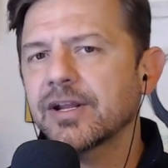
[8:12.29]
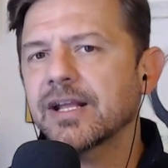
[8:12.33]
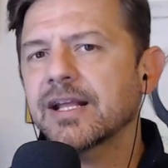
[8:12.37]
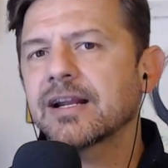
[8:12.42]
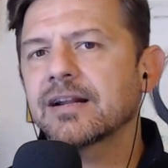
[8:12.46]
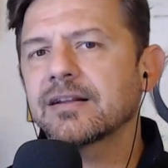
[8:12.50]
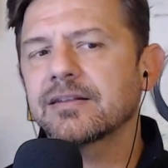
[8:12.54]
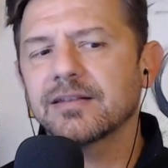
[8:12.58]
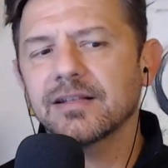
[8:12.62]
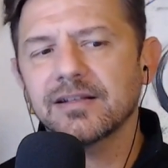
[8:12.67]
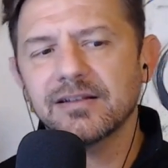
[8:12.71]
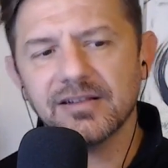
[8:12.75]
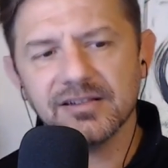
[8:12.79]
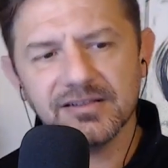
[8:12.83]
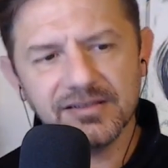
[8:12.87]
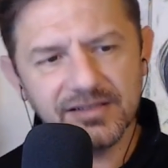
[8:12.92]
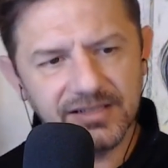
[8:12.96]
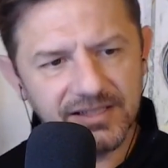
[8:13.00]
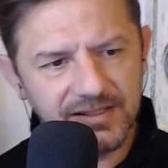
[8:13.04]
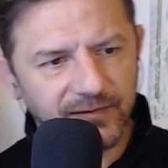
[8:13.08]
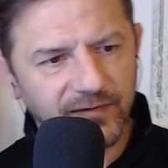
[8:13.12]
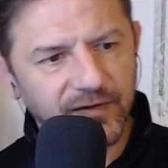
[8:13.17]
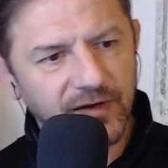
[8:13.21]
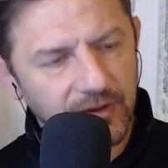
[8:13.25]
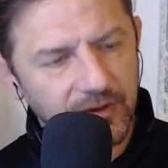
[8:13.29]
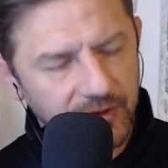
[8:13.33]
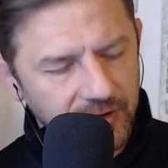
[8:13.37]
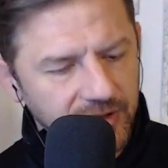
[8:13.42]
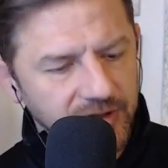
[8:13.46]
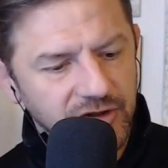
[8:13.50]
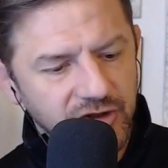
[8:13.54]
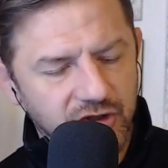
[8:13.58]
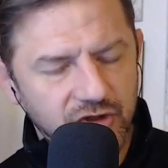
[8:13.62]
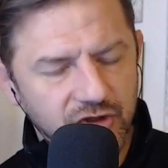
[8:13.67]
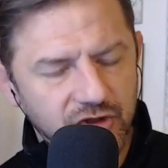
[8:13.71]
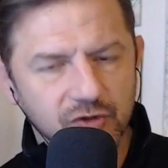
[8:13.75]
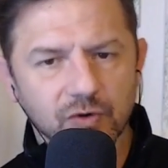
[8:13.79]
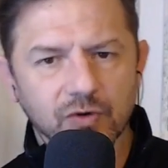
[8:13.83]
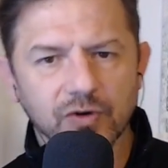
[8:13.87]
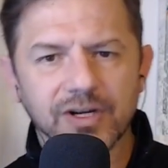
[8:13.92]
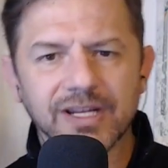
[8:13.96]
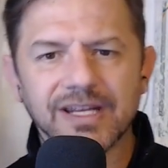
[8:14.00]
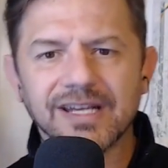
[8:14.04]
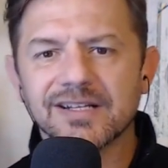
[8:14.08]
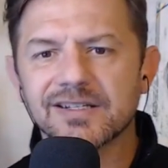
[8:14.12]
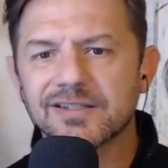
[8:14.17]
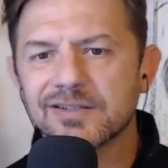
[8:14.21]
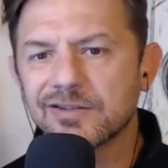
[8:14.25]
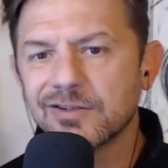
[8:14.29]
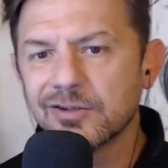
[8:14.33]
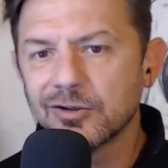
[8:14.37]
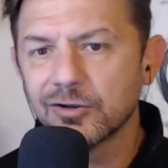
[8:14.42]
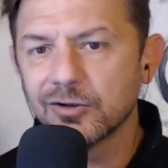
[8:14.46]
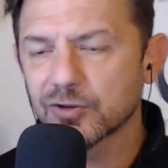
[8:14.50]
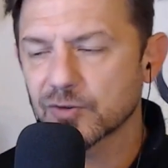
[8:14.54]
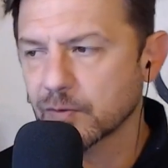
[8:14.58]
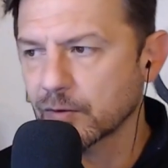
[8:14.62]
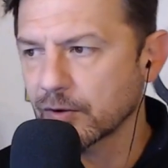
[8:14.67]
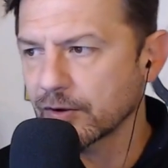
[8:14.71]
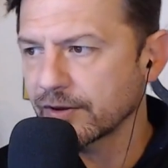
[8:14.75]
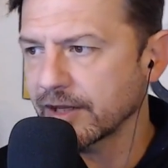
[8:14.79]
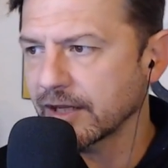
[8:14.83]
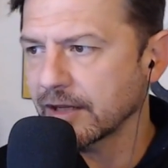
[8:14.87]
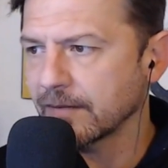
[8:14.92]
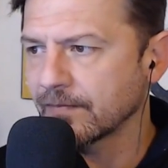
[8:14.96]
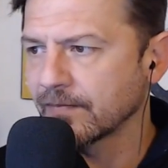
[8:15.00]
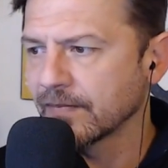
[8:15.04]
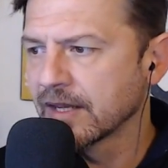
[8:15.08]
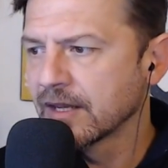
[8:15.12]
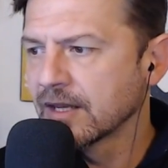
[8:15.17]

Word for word: And I think that this feel good story is newsworthy